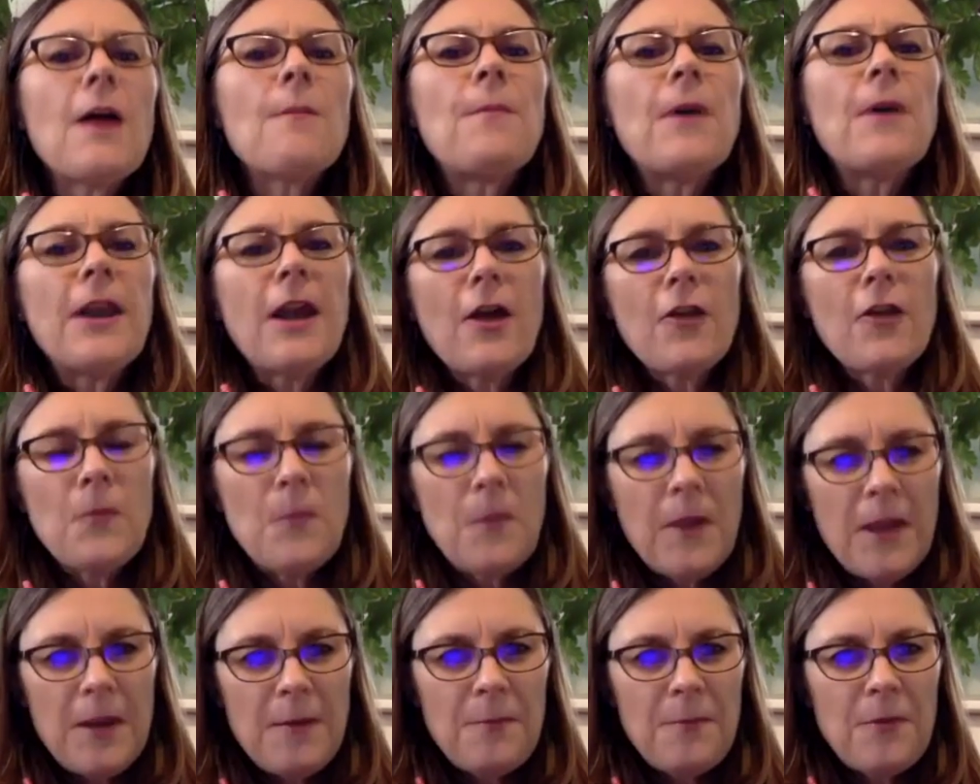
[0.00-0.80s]
But other
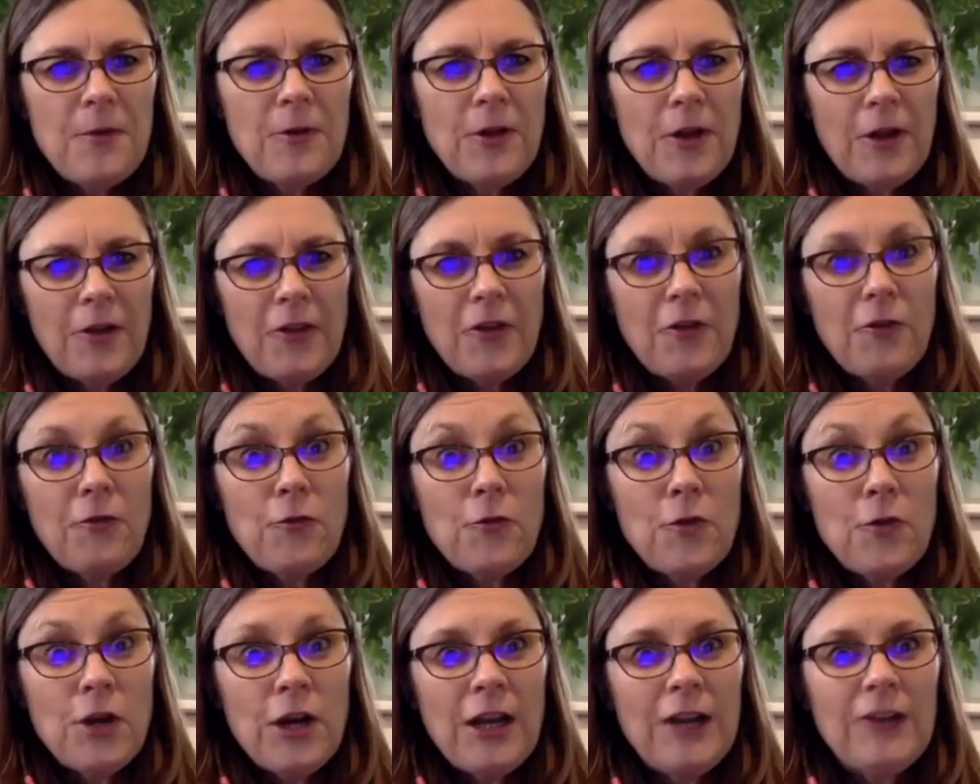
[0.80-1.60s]
people, other
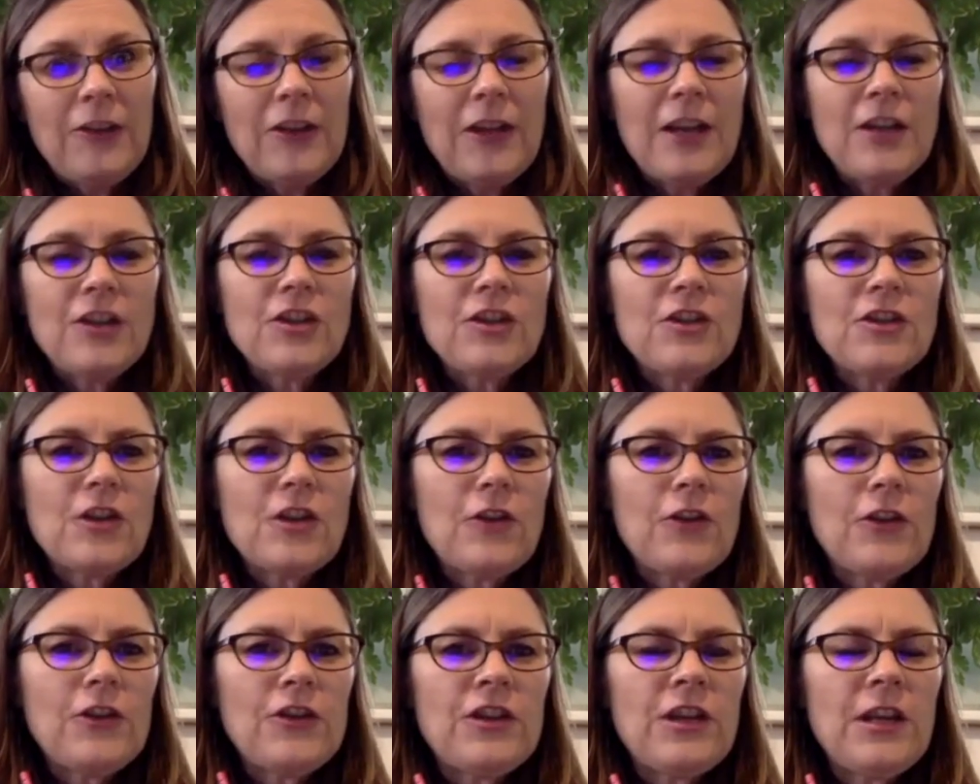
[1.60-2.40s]
organizations
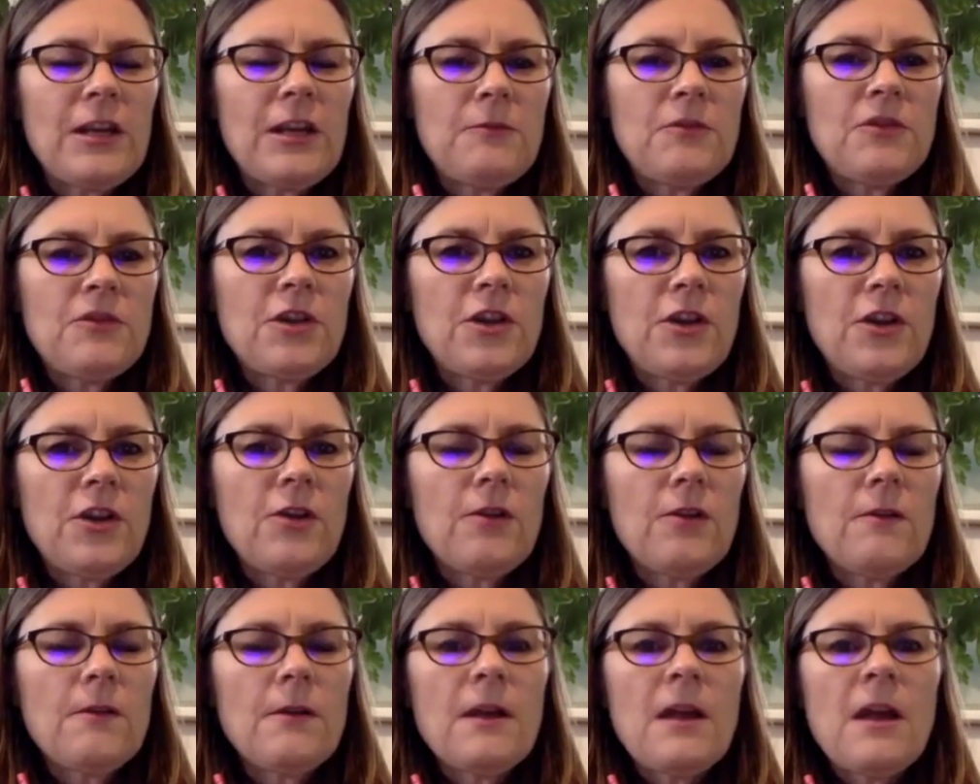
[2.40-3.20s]
on the team
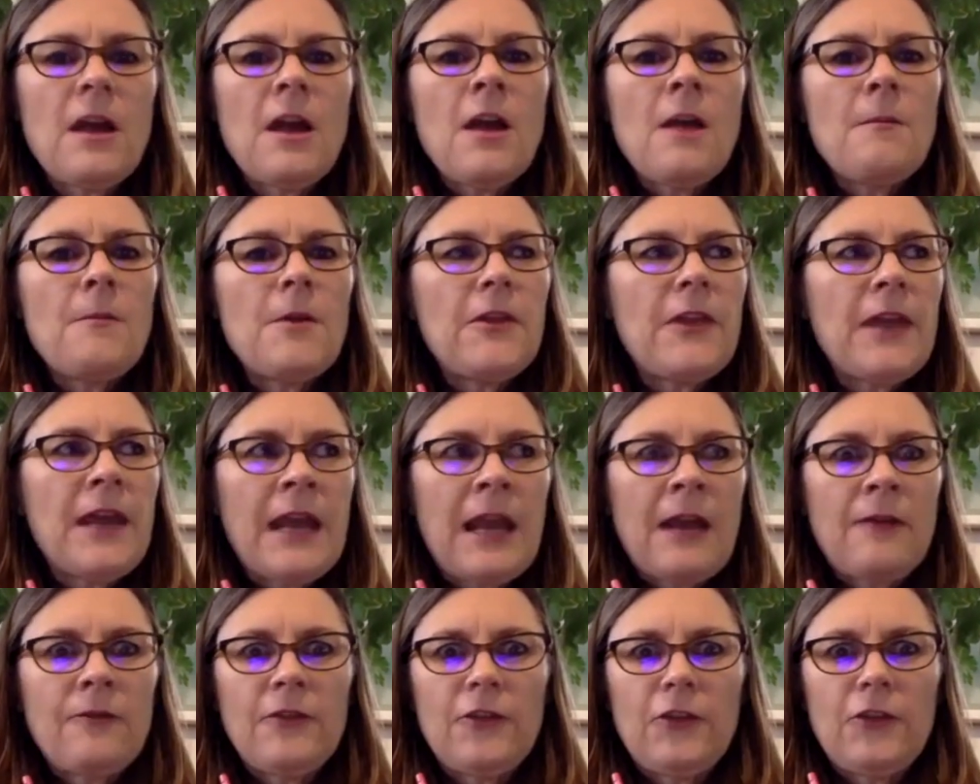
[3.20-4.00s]
do, but they
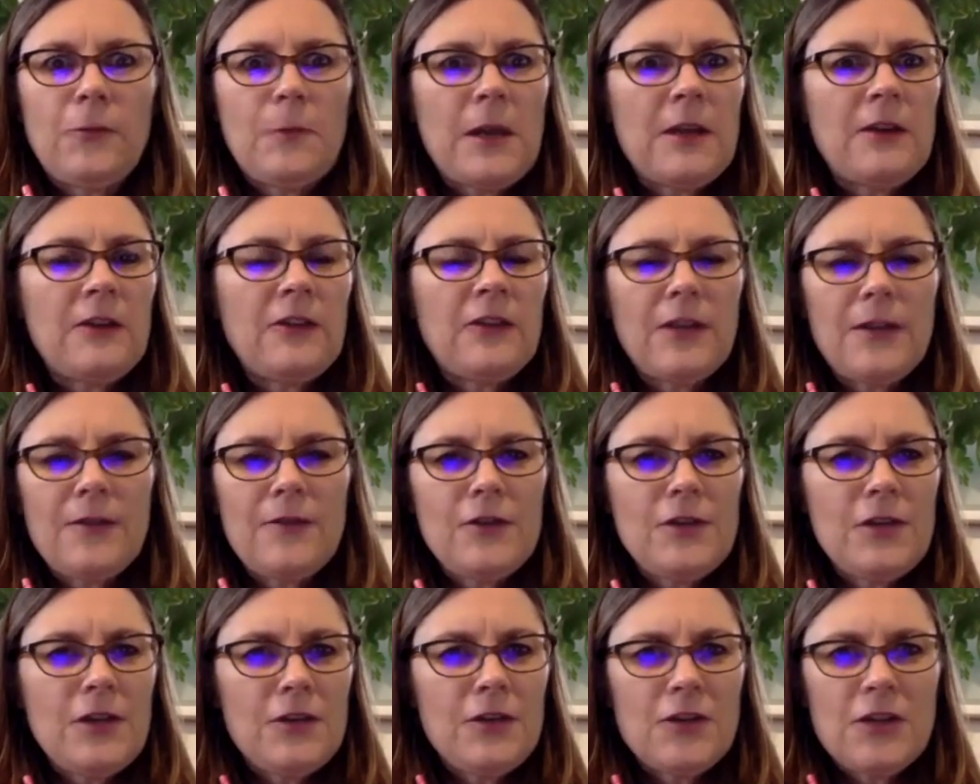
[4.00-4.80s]
haven't spent
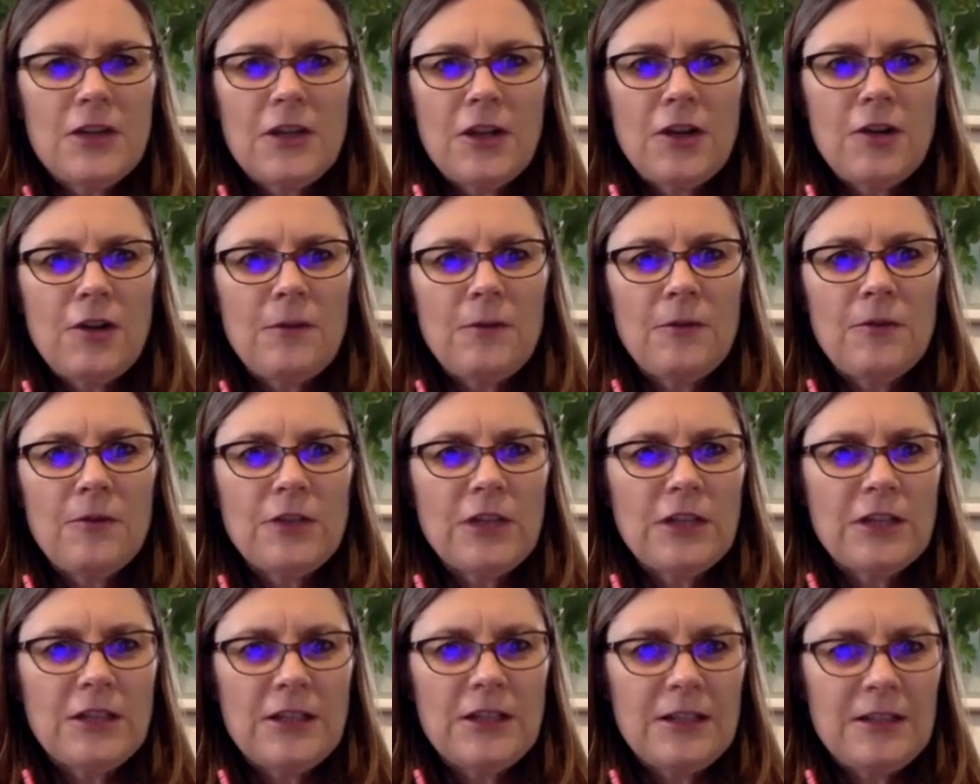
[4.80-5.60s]
7 years in the criminal
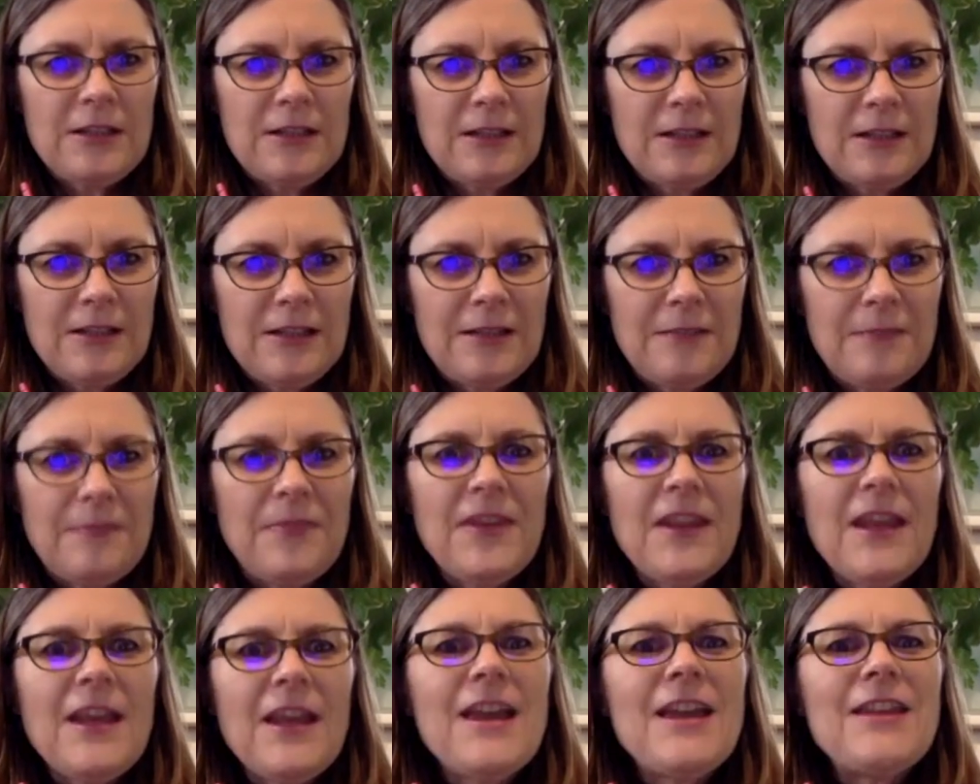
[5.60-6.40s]
justice system.
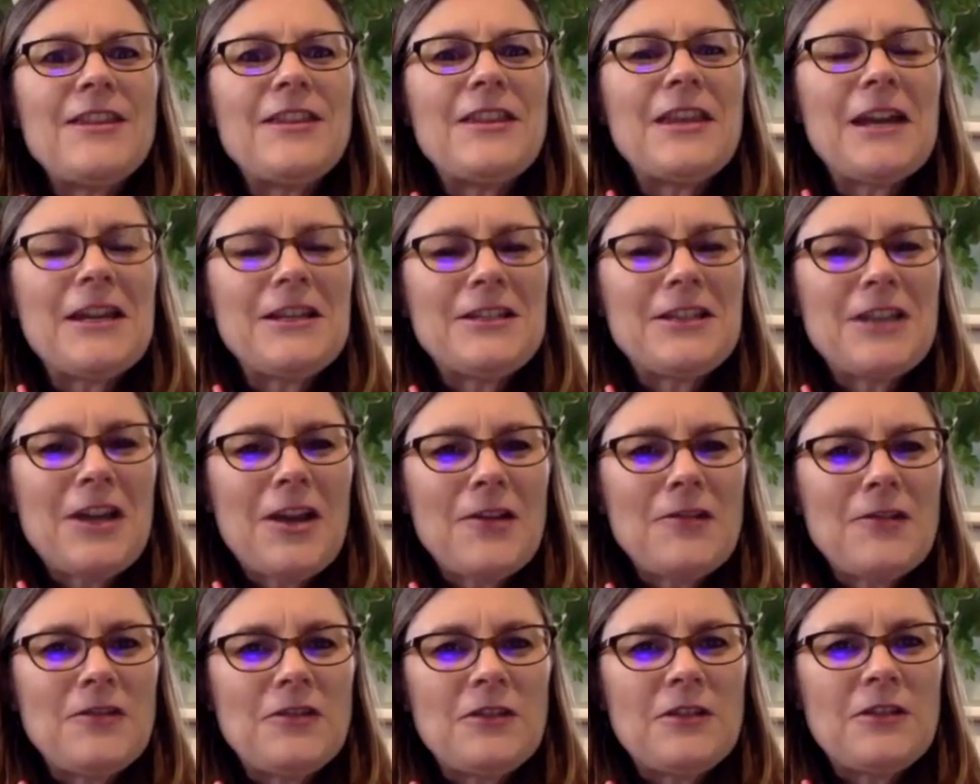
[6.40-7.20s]
They don't